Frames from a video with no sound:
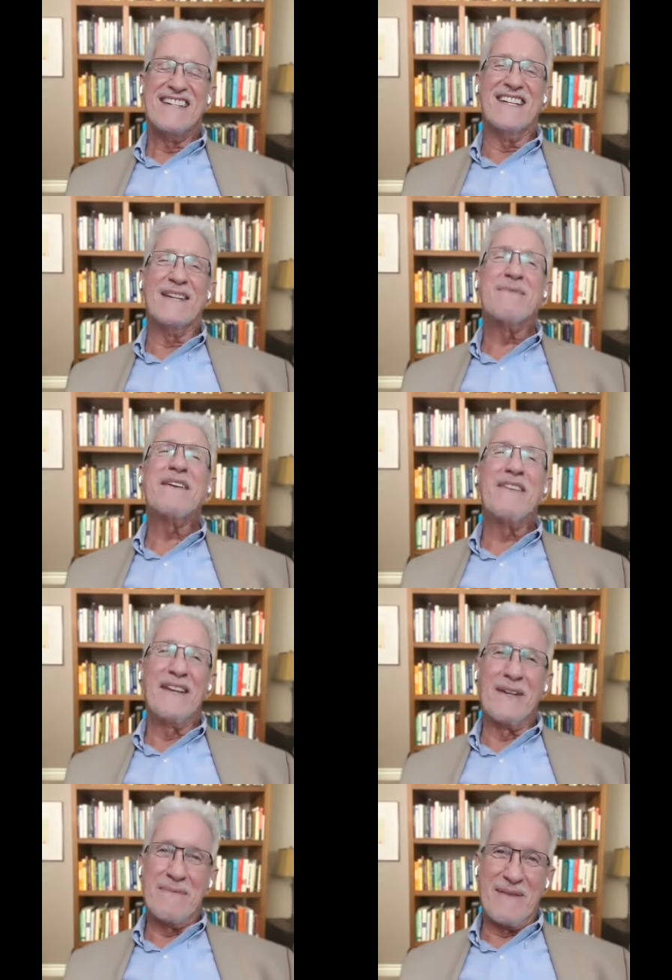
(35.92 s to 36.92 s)
Uh, let me give you a
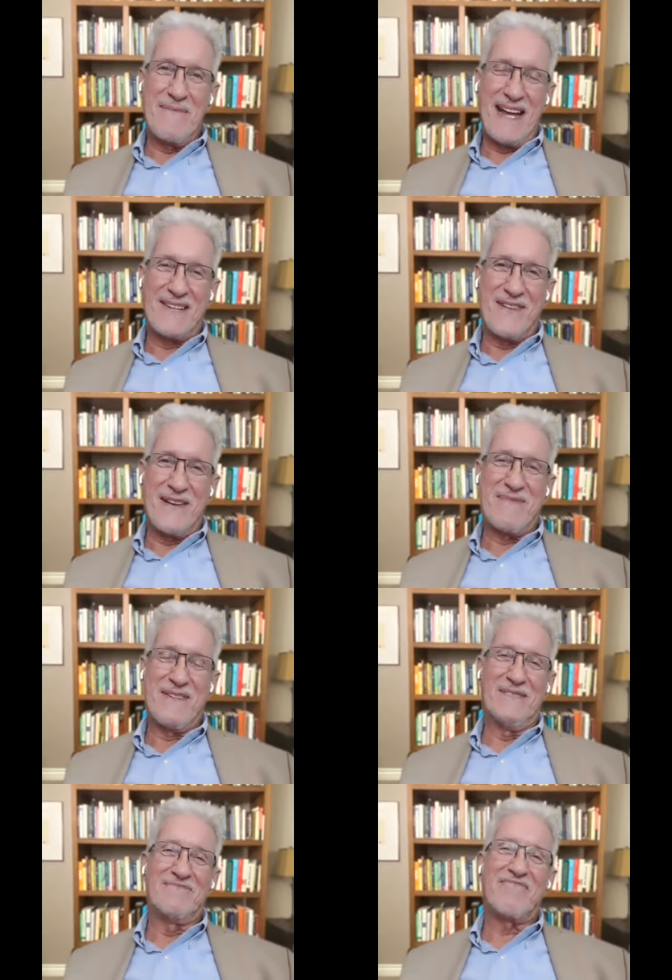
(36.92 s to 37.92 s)
little bit of backdrop
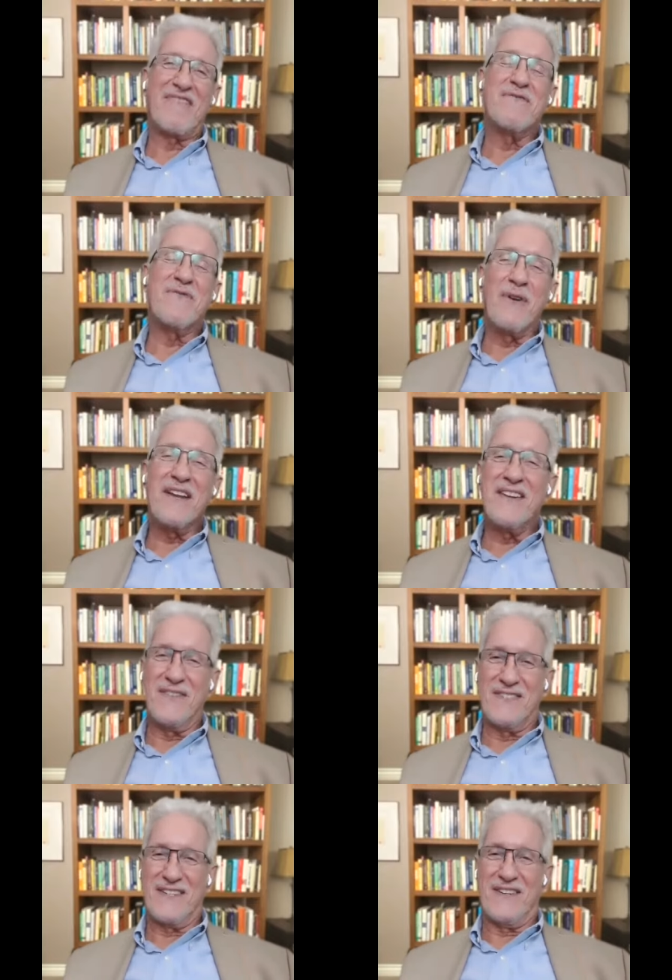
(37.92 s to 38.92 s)
here. 40
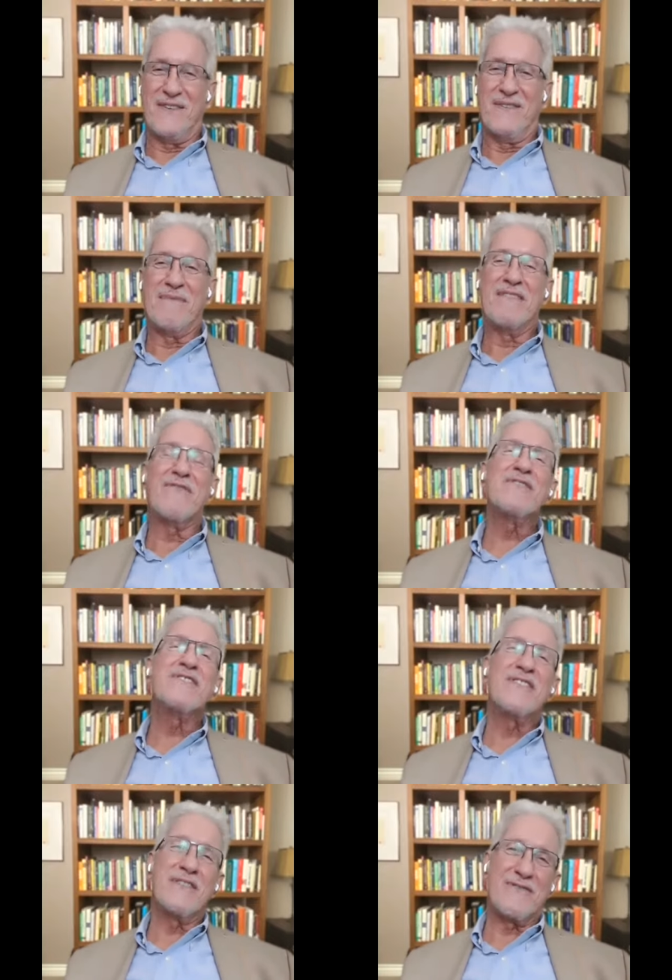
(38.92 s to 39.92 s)
years ago, in my
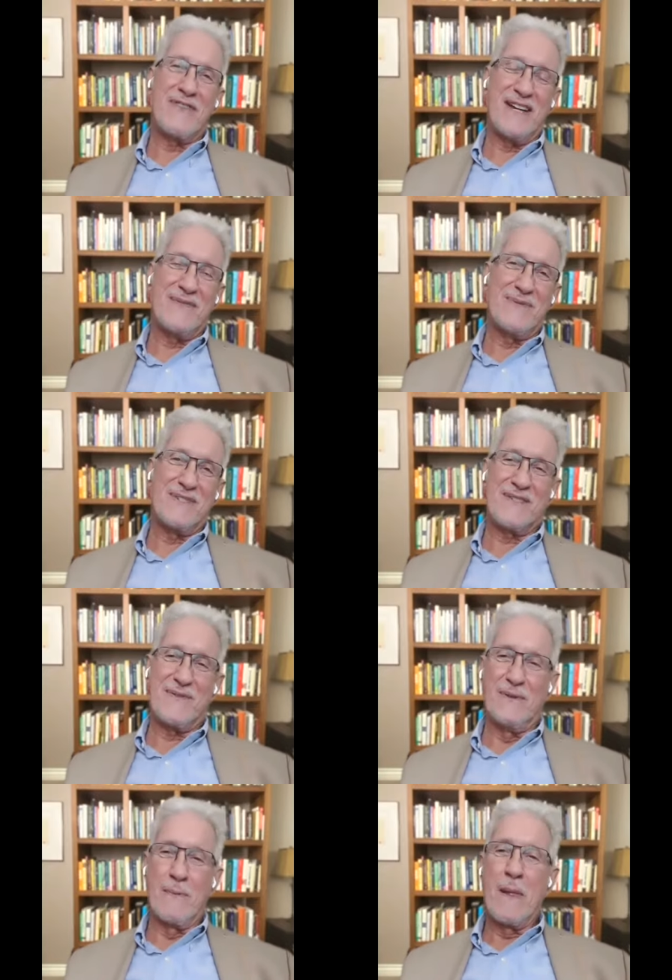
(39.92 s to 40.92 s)
first year of graduate
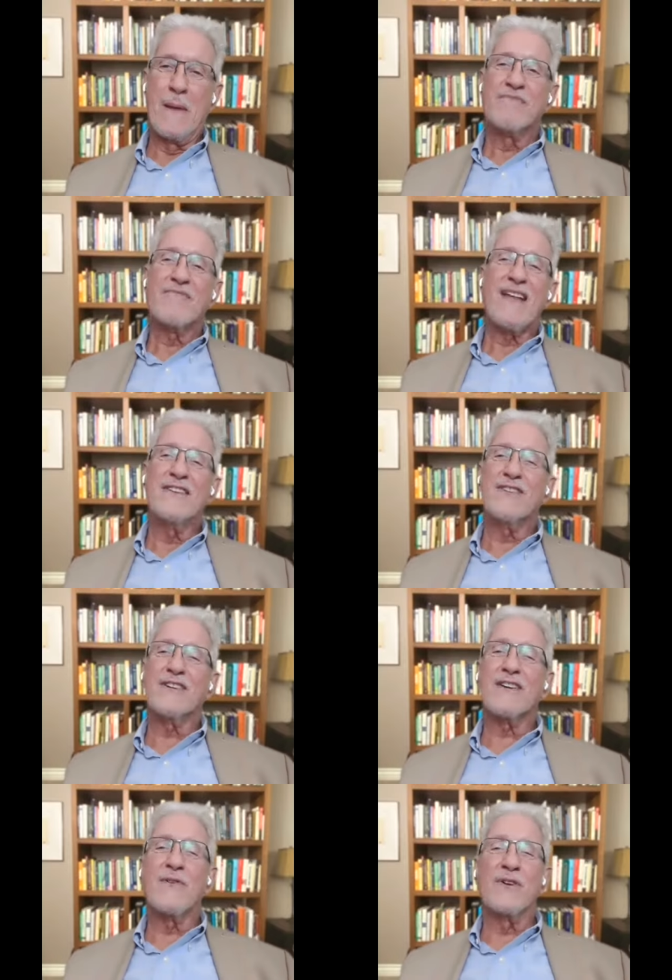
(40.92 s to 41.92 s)
school, I
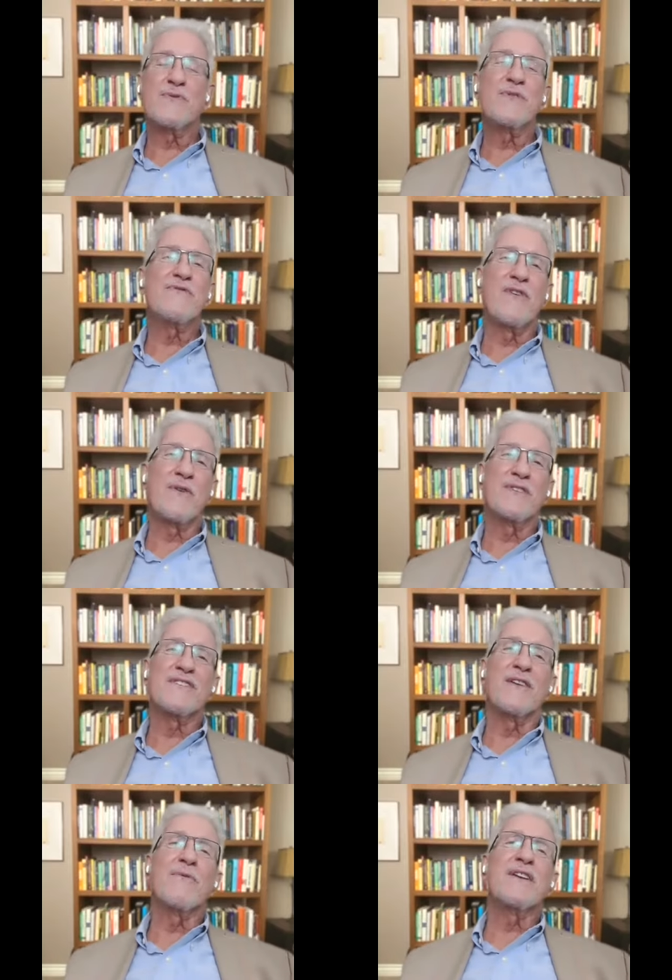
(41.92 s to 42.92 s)
took a course which
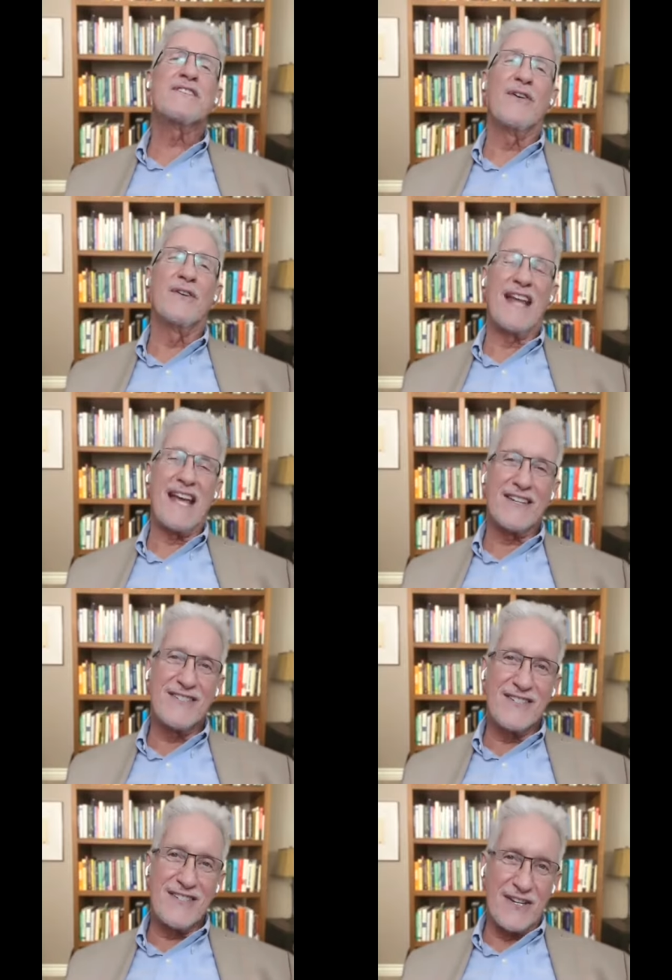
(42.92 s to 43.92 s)
focused on what is called
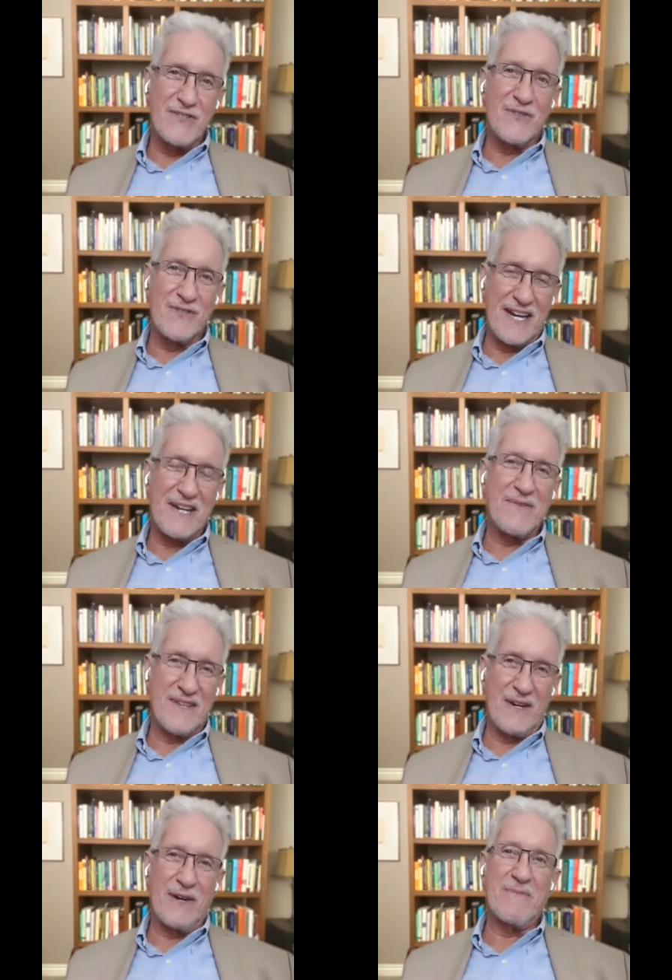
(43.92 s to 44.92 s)
existential
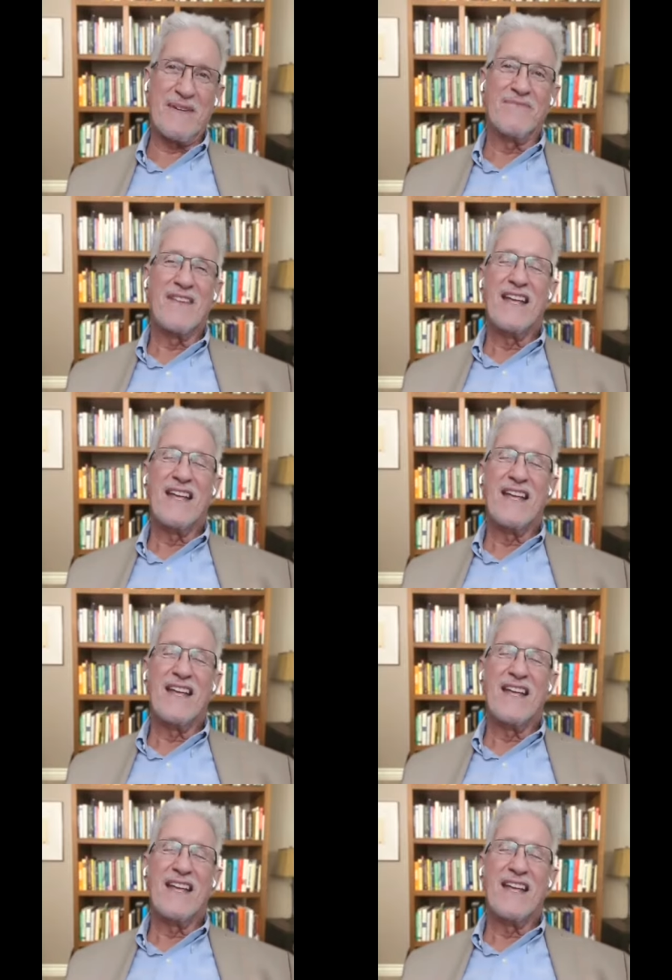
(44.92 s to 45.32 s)
psychotherapy,